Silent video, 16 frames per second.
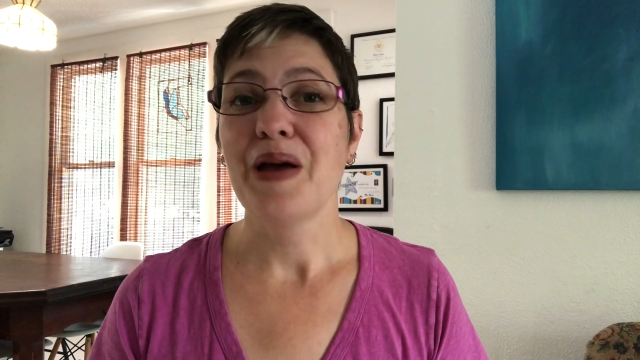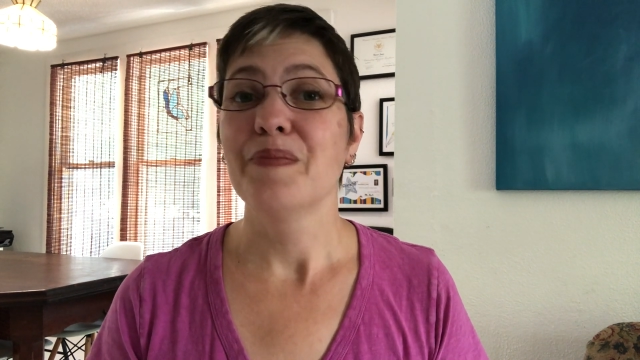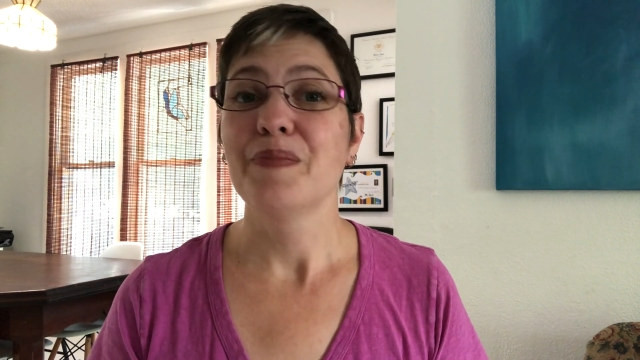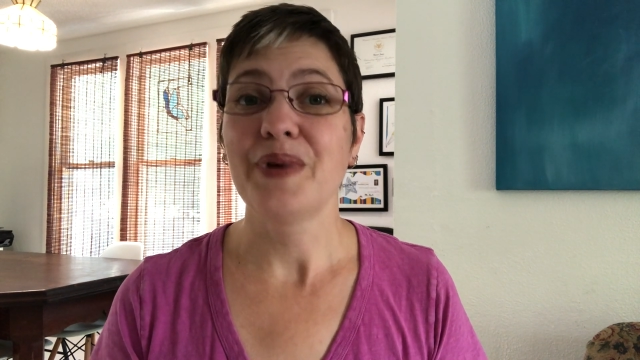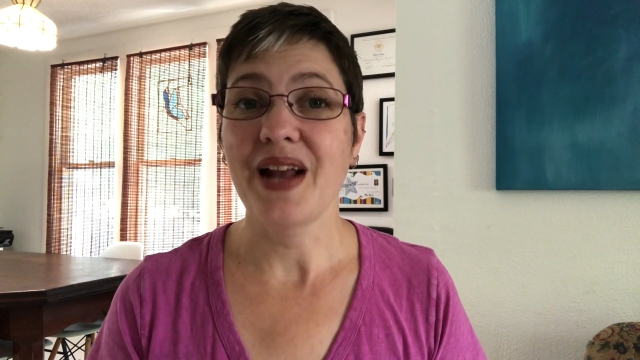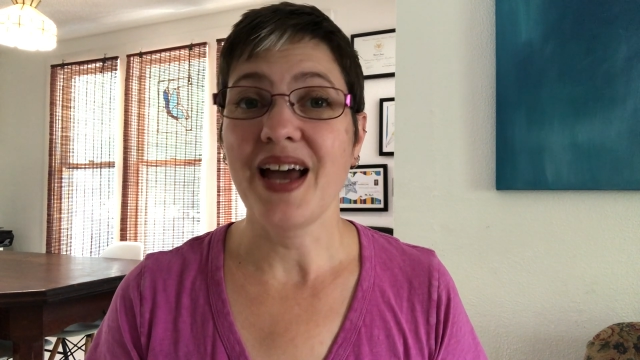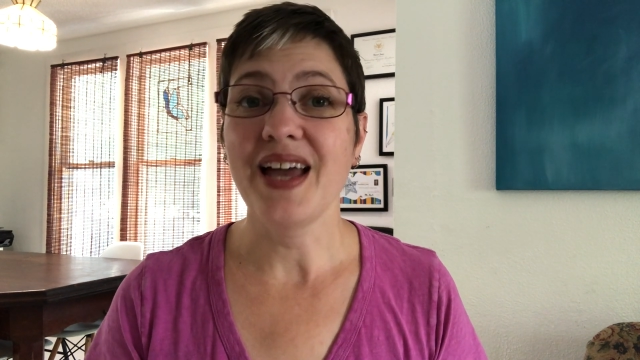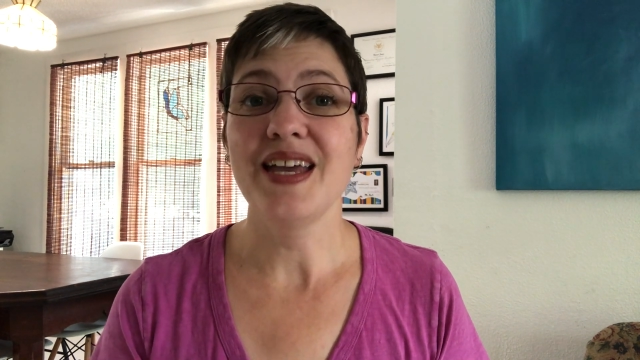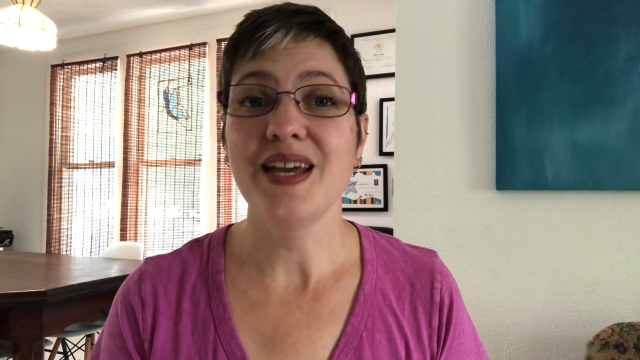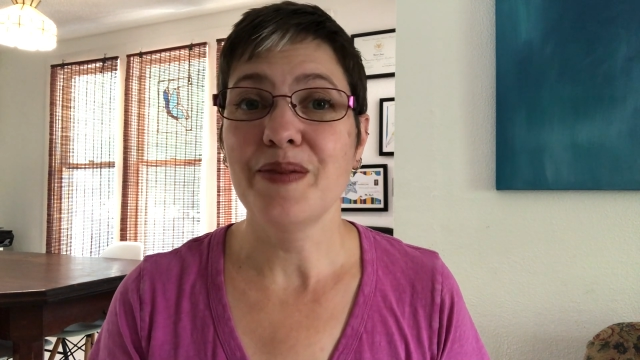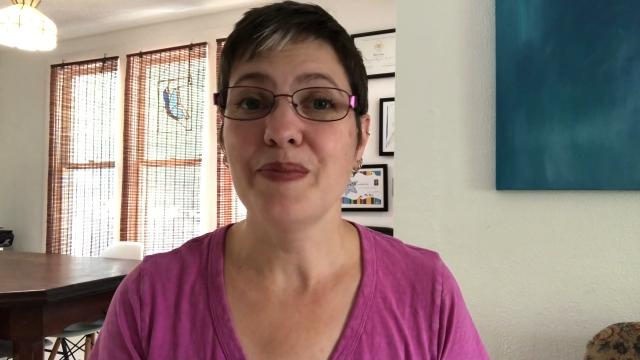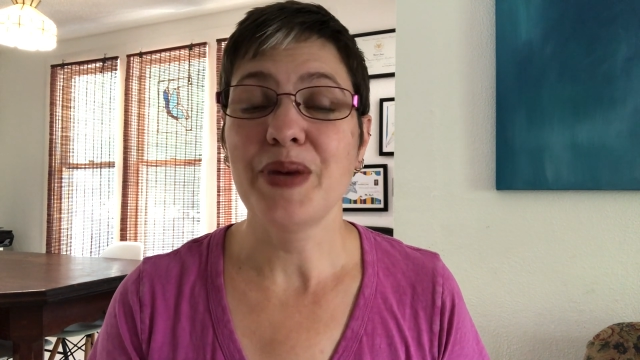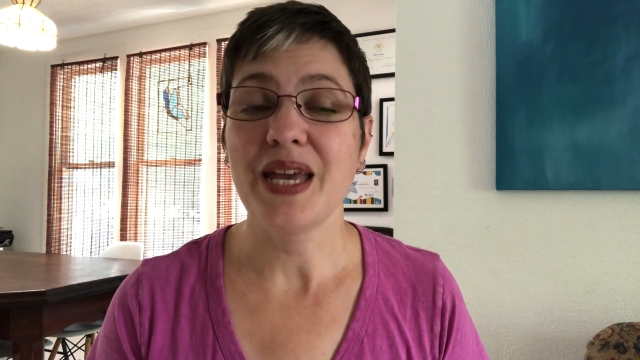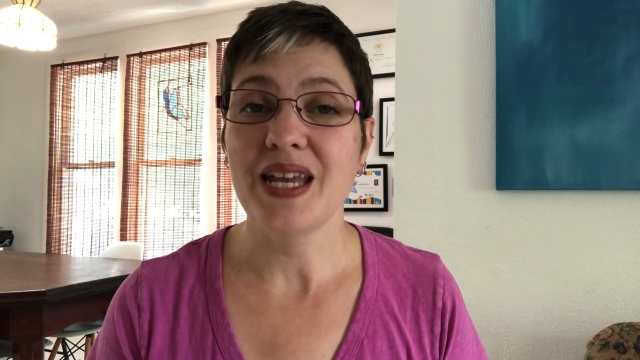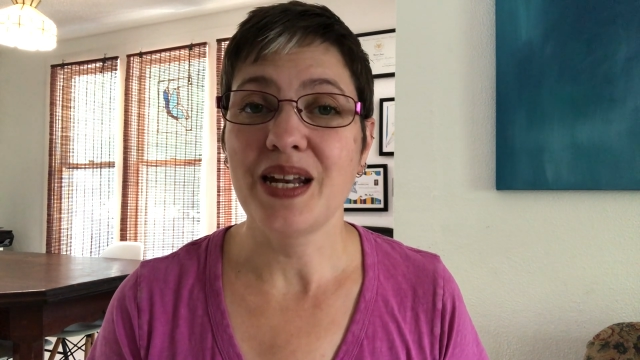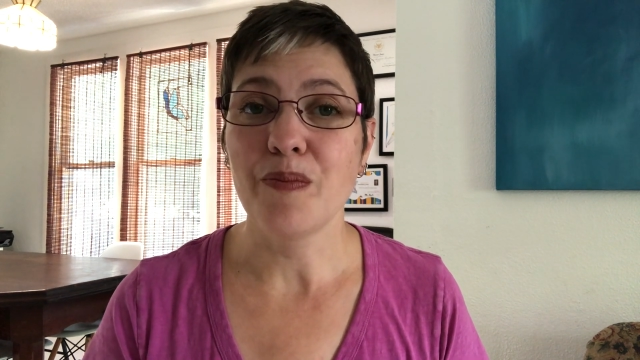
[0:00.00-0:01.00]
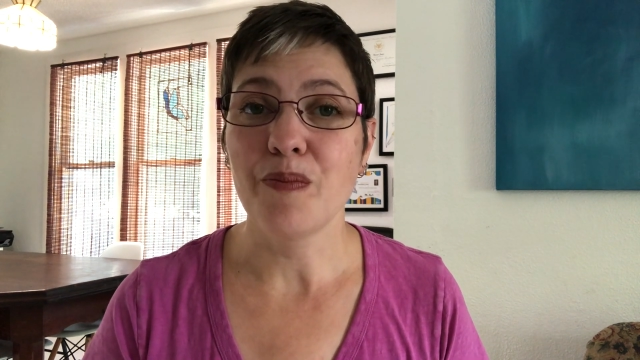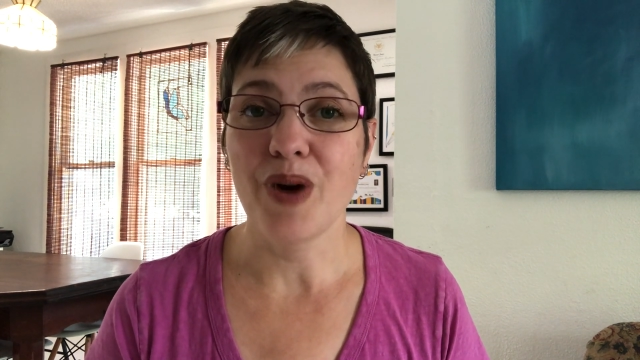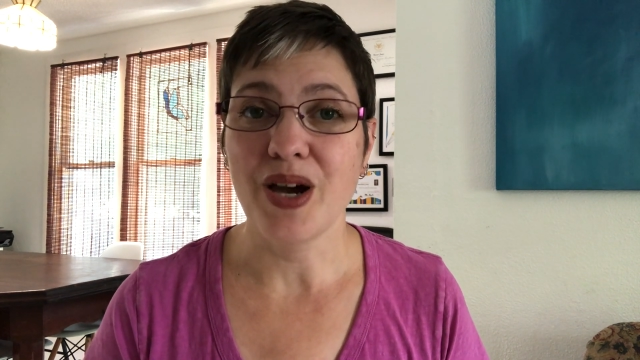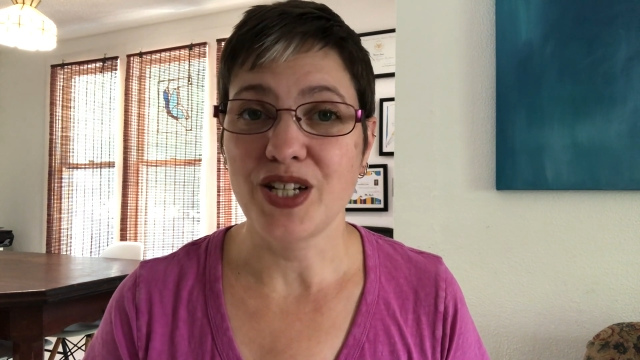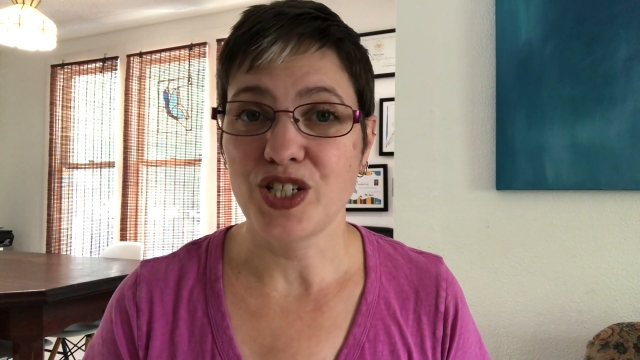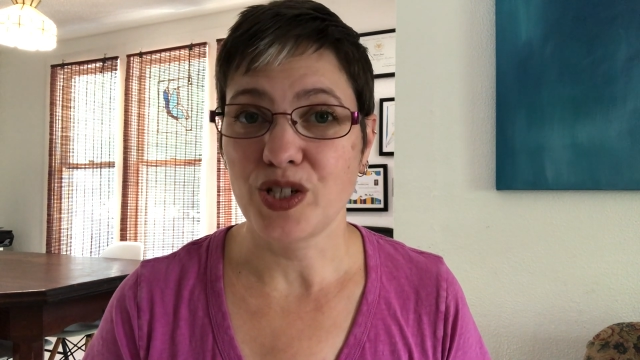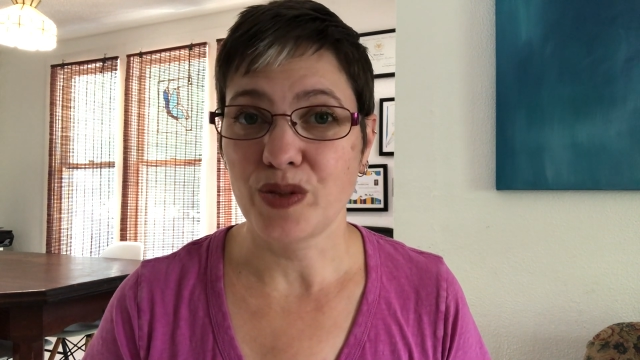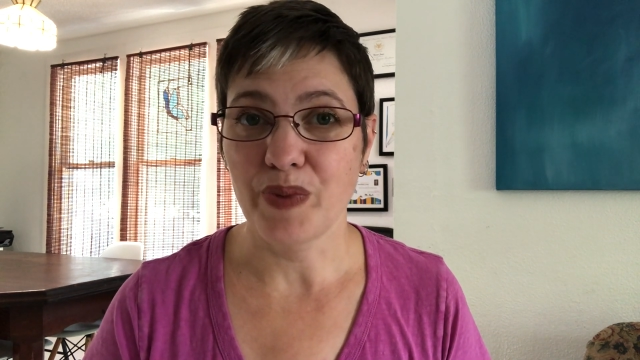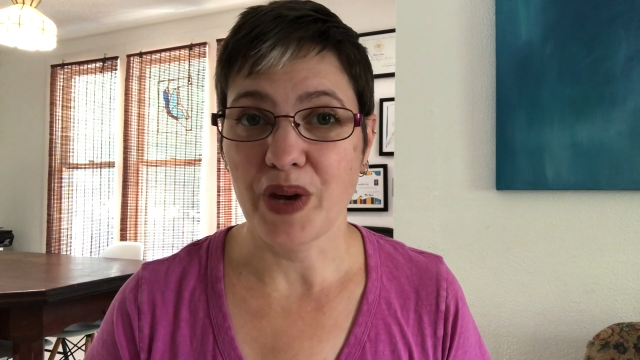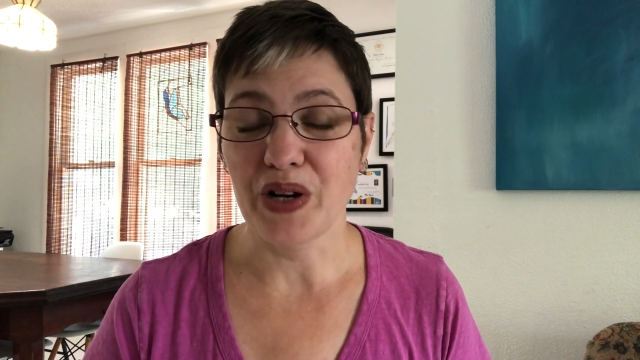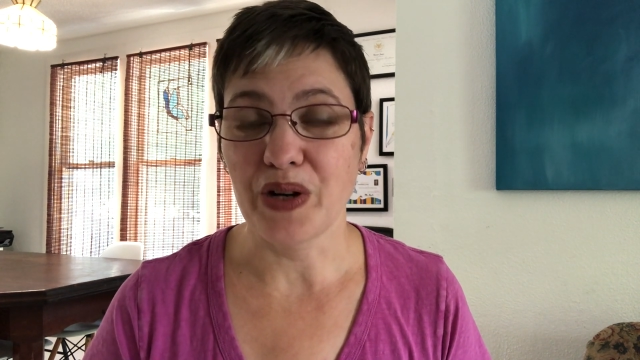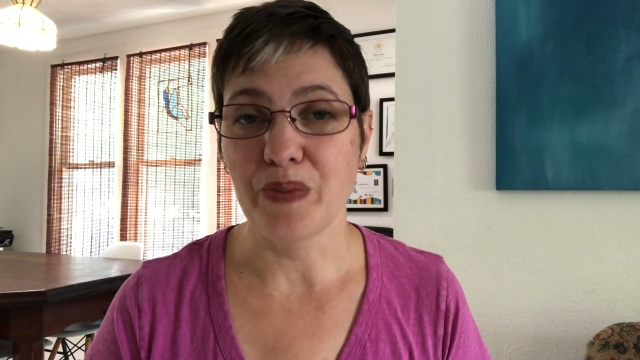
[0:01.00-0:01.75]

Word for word: but I am in a much better